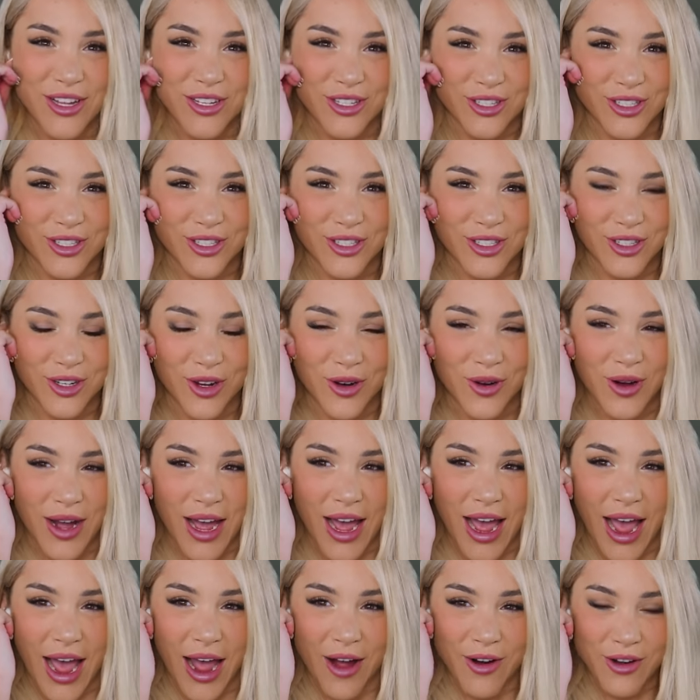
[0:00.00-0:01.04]
So
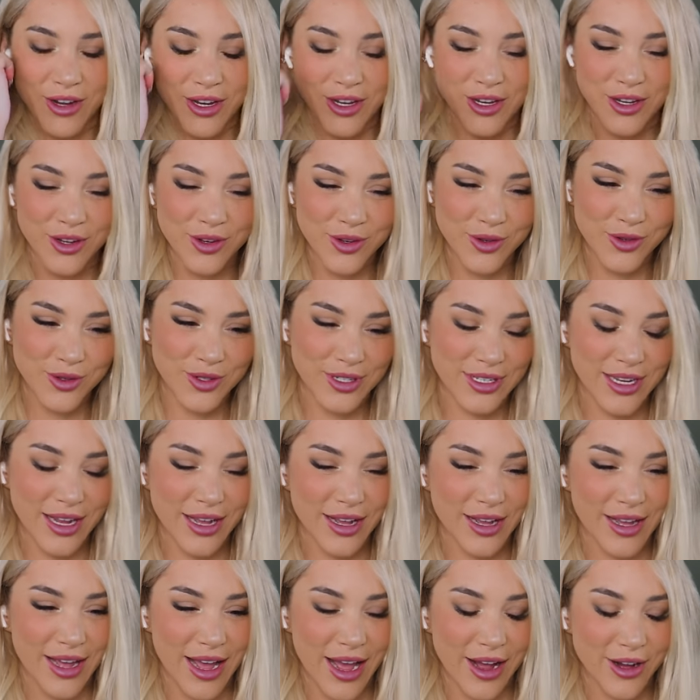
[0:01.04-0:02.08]
how do you te-
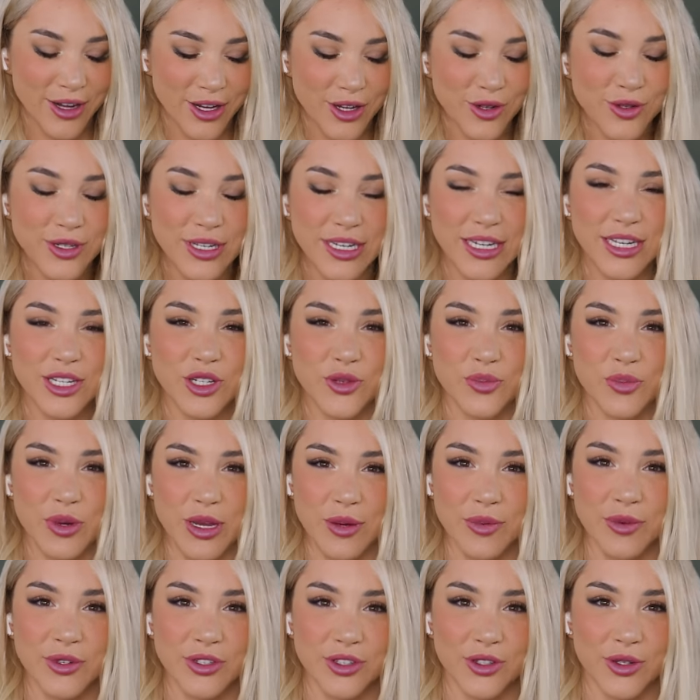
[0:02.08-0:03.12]
how do you teach
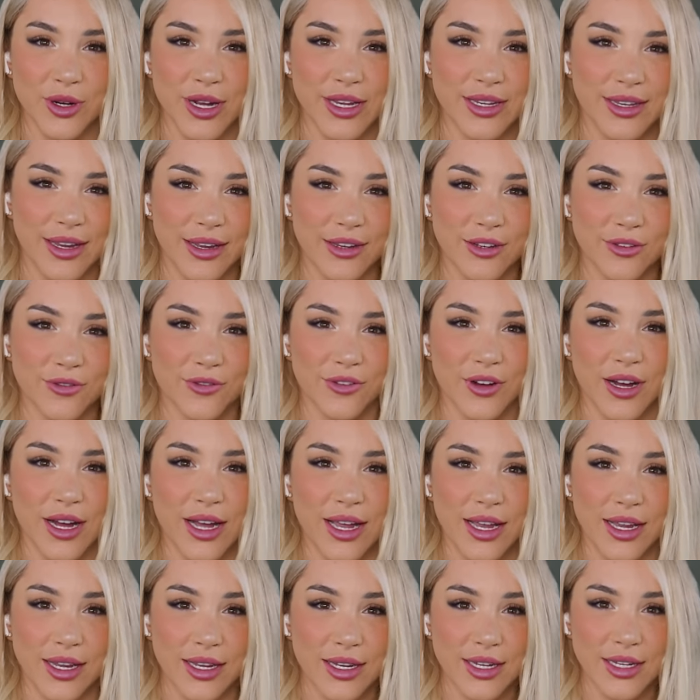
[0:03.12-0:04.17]
people to
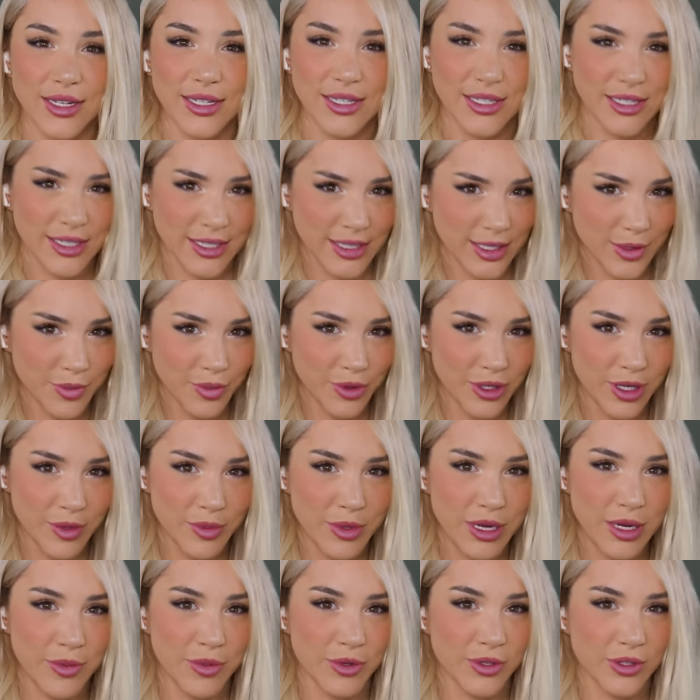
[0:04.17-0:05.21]
identify slippery
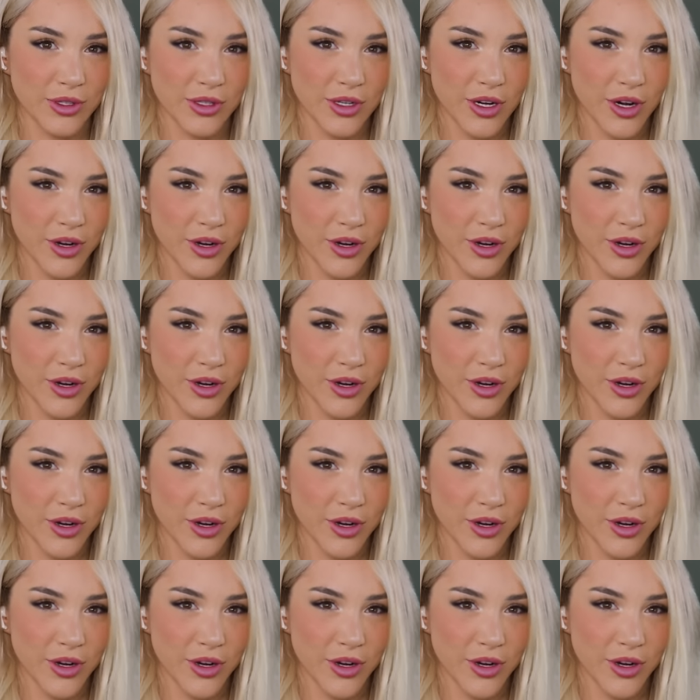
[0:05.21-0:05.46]
people?